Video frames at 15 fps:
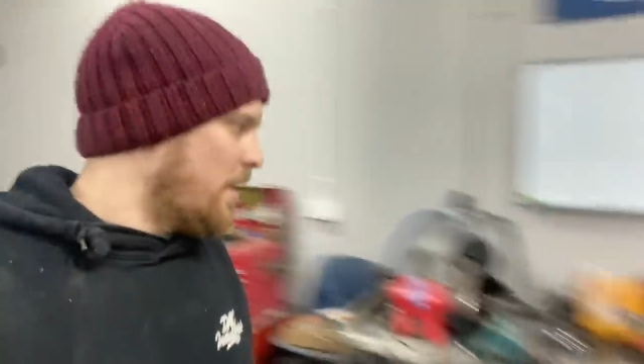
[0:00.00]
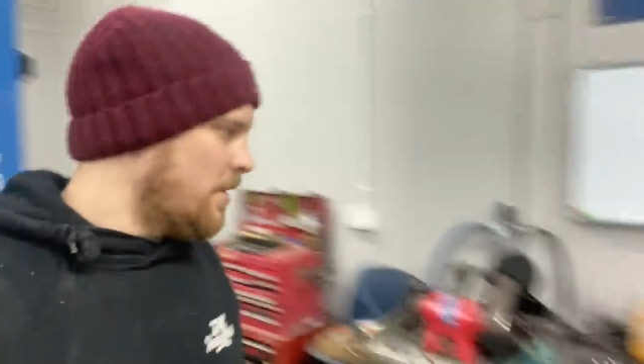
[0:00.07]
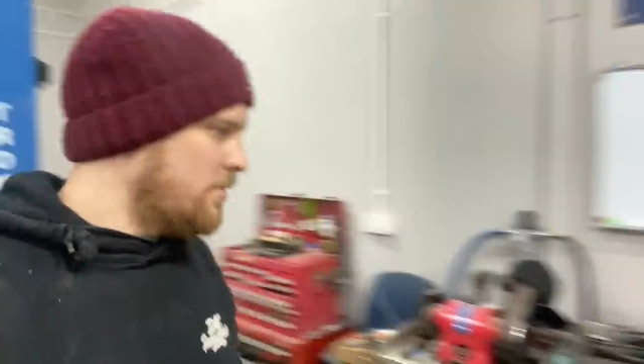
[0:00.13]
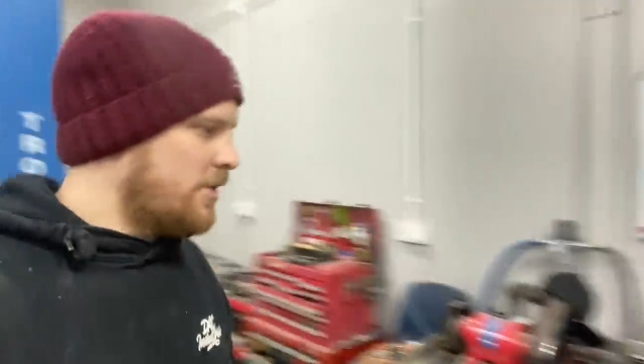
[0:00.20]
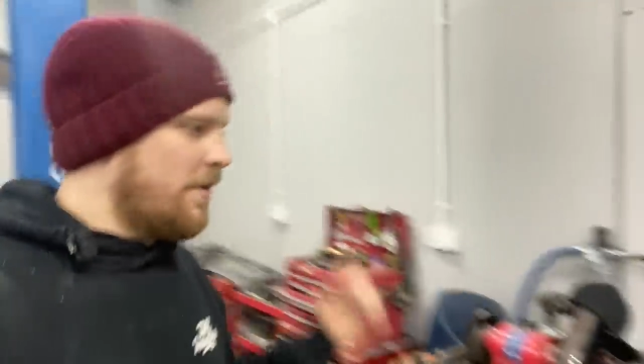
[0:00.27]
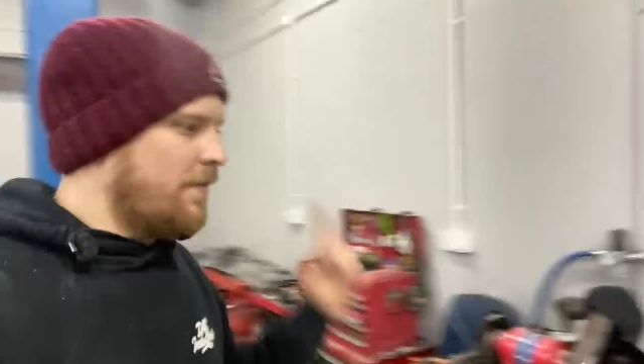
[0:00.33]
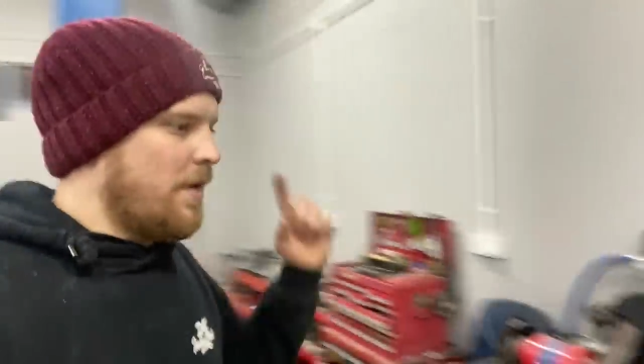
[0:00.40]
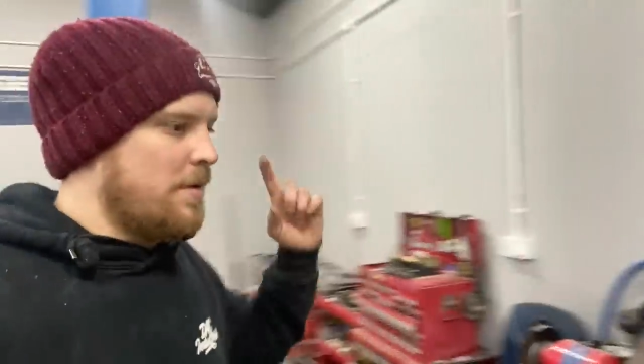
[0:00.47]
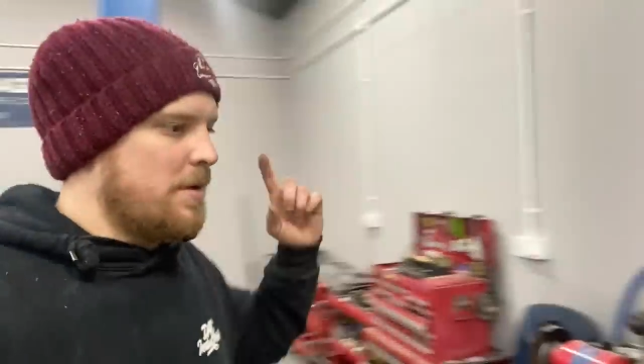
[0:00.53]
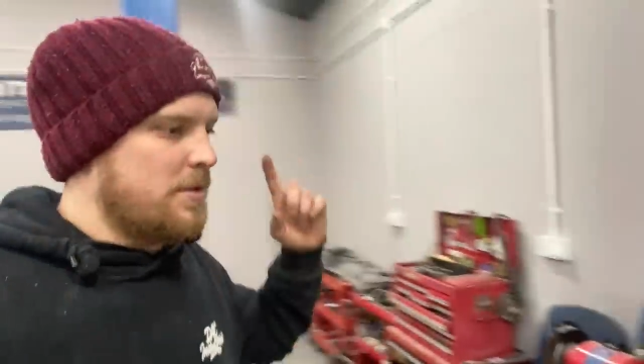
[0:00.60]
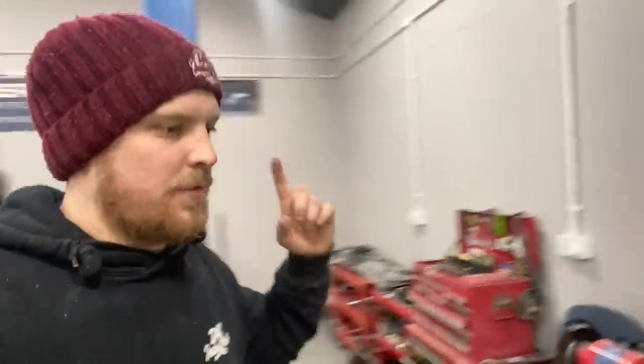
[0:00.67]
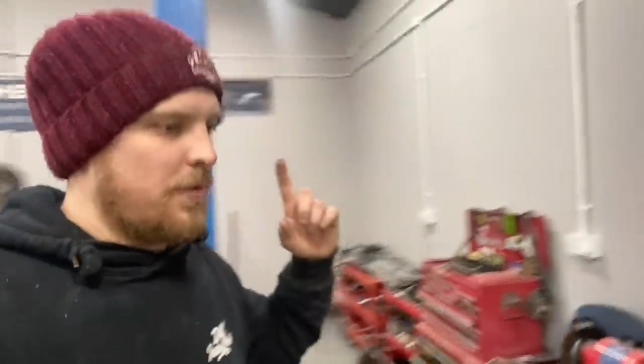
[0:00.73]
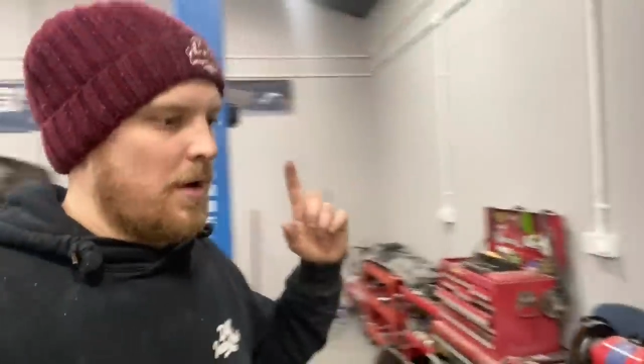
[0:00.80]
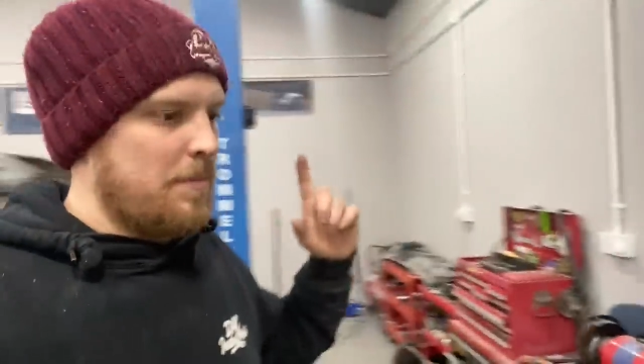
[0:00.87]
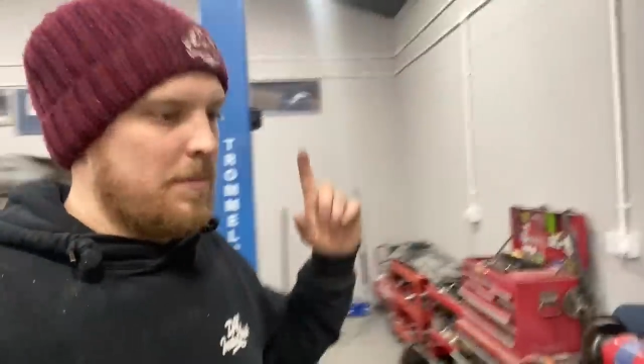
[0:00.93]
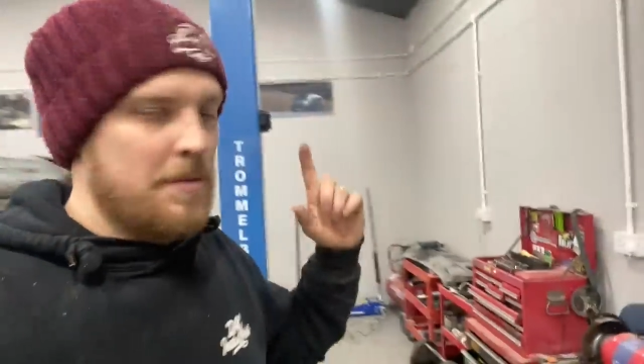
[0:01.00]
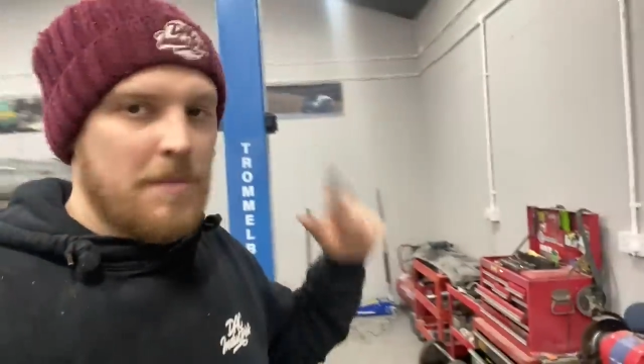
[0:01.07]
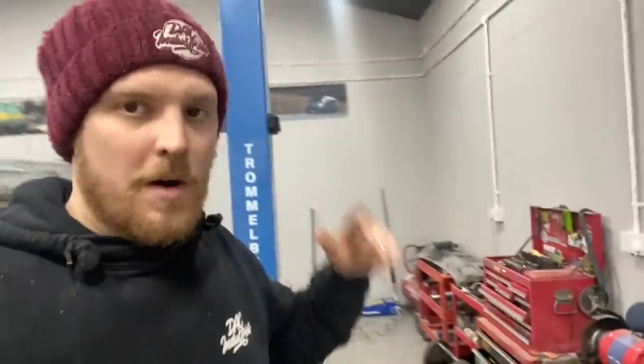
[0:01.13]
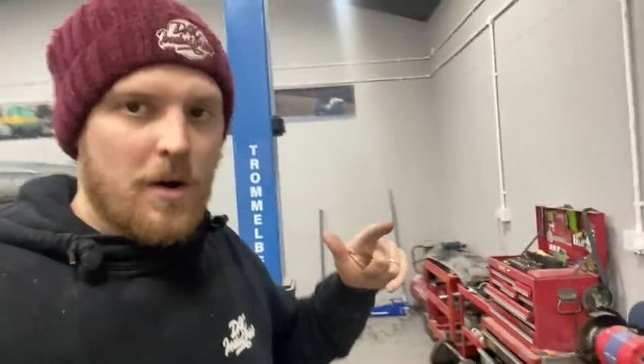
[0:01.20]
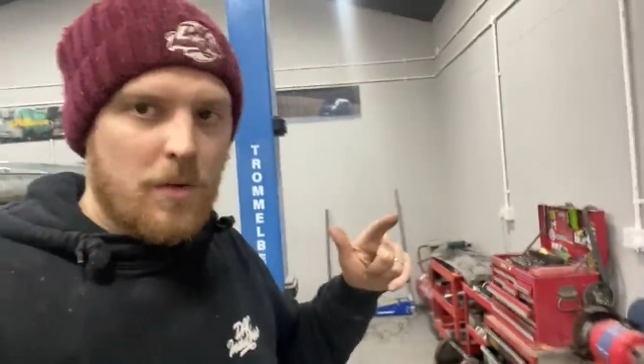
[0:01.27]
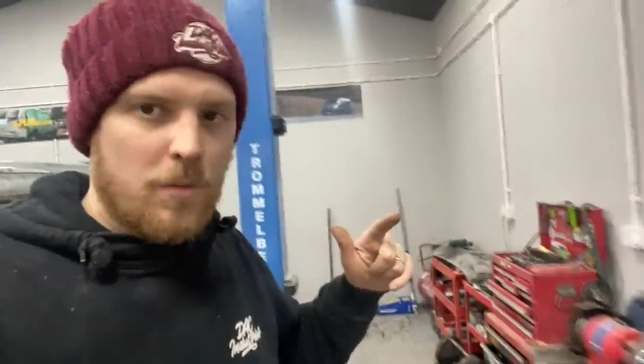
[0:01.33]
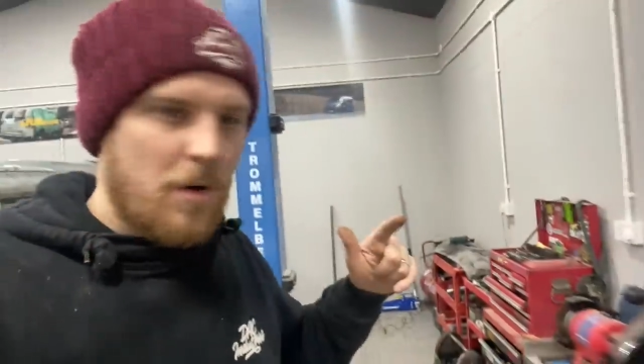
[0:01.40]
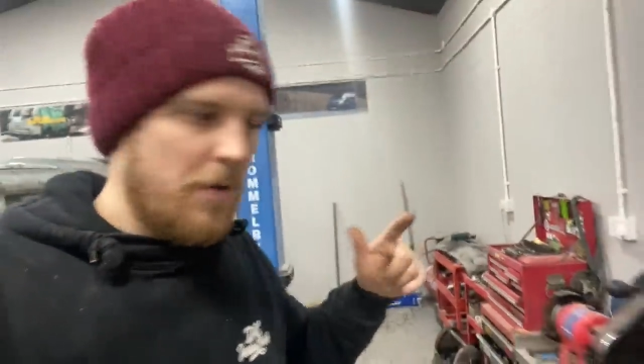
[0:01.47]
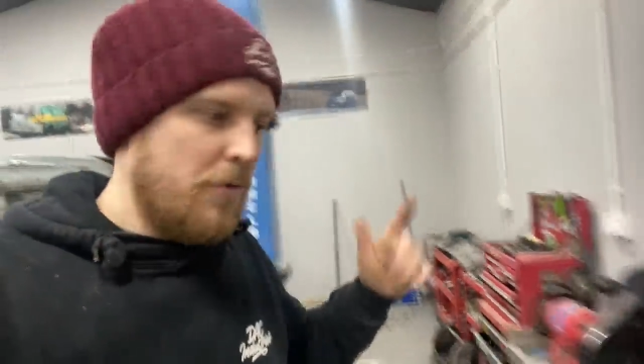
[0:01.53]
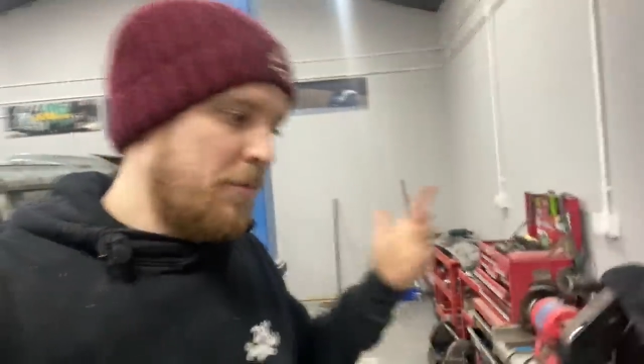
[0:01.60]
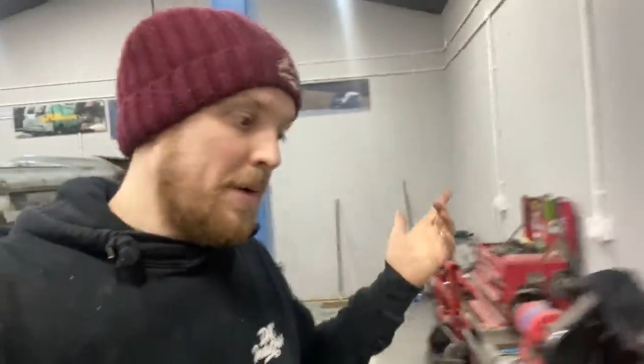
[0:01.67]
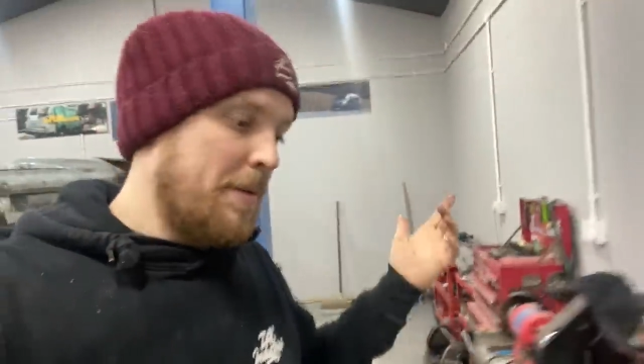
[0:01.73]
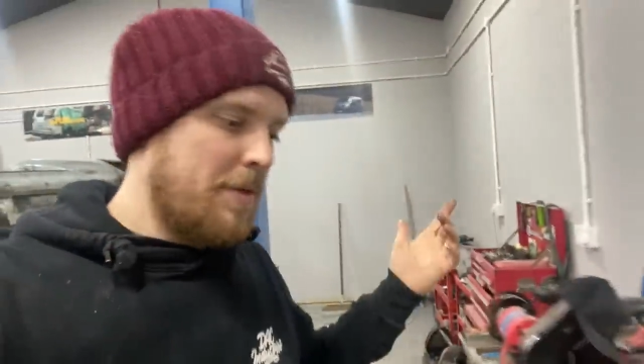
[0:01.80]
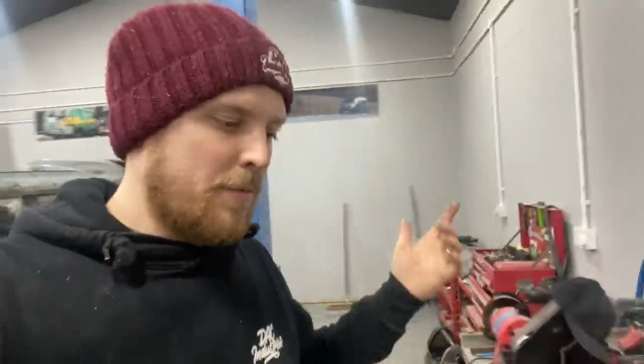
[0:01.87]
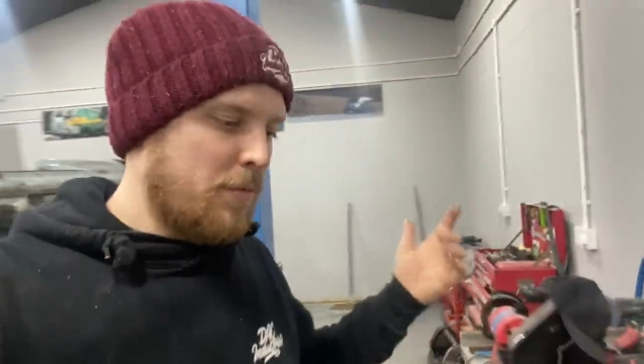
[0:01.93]
OG viewers from the Mark 1 or
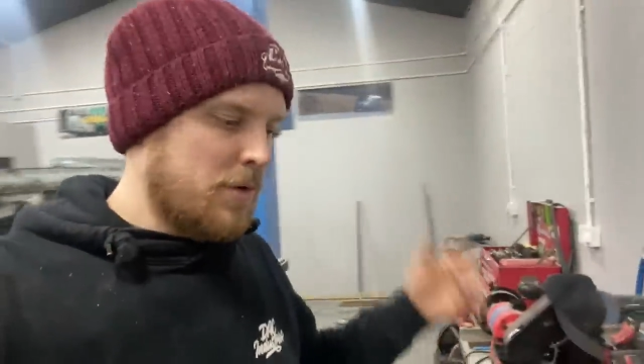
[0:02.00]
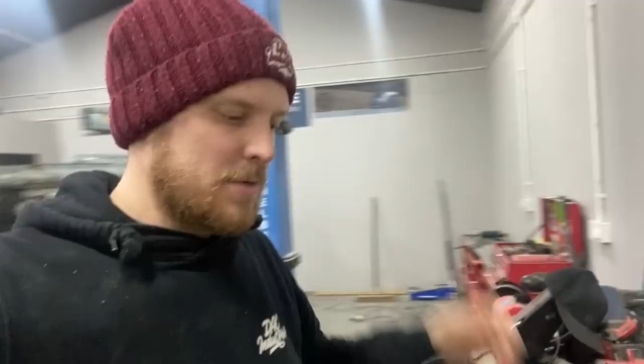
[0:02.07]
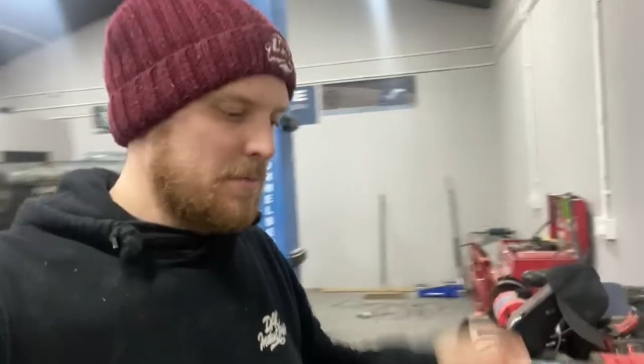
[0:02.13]
people that have watched